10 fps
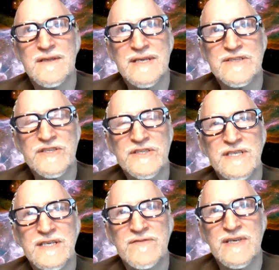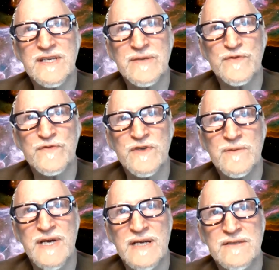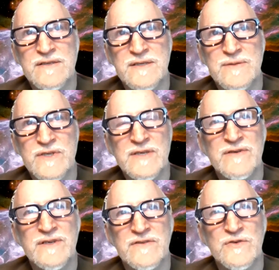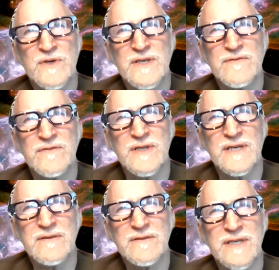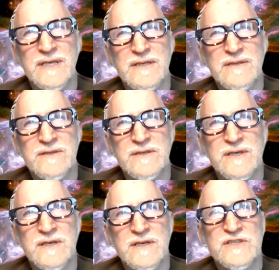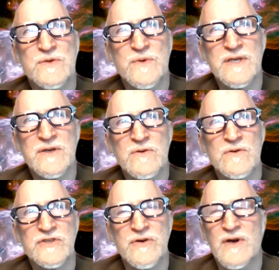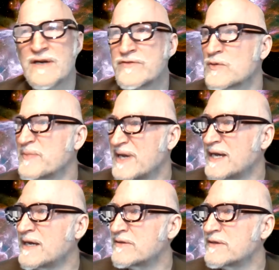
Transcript: like just to give that type of feedback to someone, even at 25, like it's a 20 year old, you're off your path.